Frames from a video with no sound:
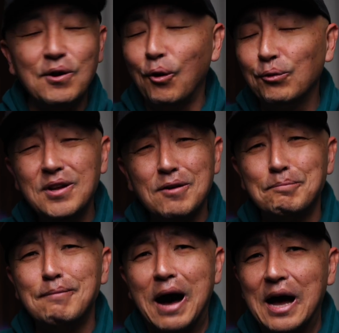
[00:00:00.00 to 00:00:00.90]
only a
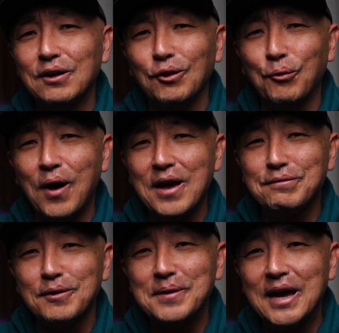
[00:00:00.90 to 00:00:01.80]
mile away
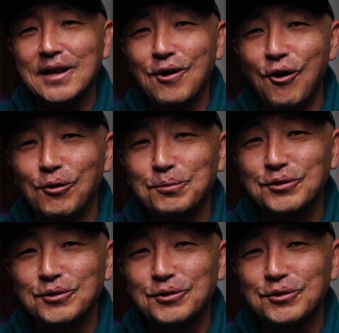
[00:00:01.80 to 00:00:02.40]
from getting home.